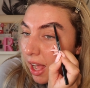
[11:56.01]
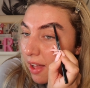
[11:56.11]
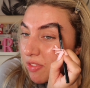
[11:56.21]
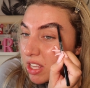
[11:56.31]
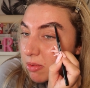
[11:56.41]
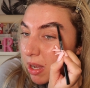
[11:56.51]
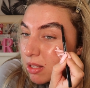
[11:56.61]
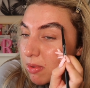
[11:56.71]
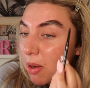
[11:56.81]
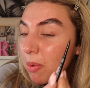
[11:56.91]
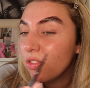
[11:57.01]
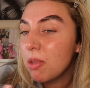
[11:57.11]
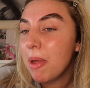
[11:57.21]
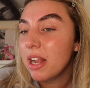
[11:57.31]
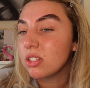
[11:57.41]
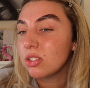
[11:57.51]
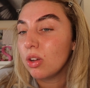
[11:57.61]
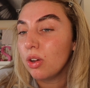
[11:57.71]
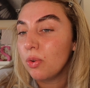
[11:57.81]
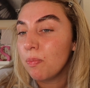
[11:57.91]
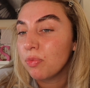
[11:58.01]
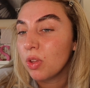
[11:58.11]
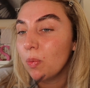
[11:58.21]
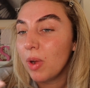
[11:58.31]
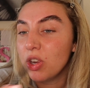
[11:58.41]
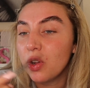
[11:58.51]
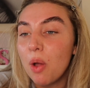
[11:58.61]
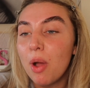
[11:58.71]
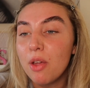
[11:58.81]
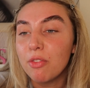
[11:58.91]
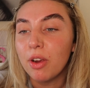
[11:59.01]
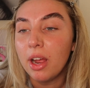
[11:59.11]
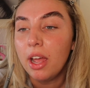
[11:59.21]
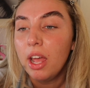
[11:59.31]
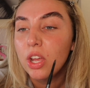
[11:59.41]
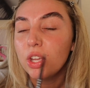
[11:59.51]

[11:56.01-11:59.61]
And this way as well, with the pencil, when you go over it,